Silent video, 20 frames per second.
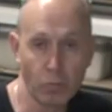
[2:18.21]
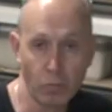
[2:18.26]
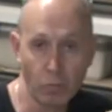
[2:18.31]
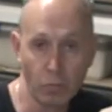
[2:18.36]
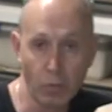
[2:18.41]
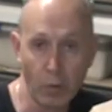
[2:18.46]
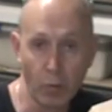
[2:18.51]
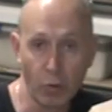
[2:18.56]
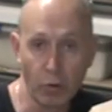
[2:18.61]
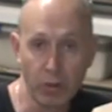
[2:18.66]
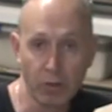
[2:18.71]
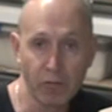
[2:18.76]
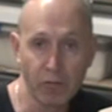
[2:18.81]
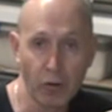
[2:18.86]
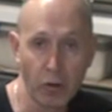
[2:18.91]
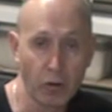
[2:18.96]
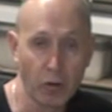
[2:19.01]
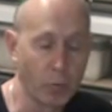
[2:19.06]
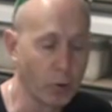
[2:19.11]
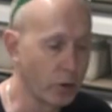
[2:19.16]
when we're at the
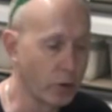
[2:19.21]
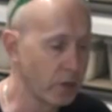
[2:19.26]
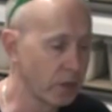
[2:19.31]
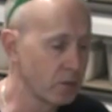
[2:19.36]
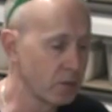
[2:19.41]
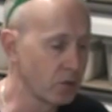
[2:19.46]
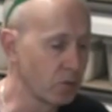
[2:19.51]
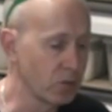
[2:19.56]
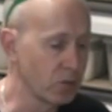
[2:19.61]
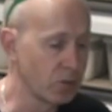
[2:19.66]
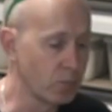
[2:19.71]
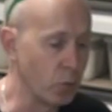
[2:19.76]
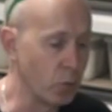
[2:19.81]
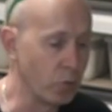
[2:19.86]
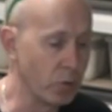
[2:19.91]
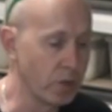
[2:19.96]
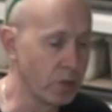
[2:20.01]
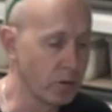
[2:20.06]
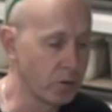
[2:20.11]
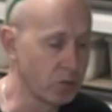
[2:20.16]
final product, I'll
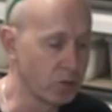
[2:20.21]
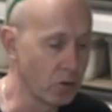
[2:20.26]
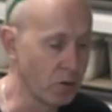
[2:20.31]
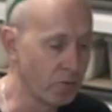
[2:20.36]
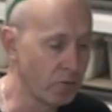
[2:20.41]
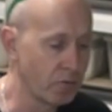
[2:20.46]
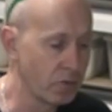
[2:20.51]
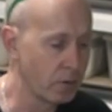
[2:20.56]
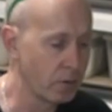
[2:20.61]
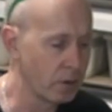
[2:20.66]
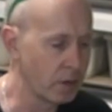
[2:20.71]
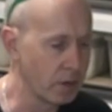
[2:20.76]
smooth those off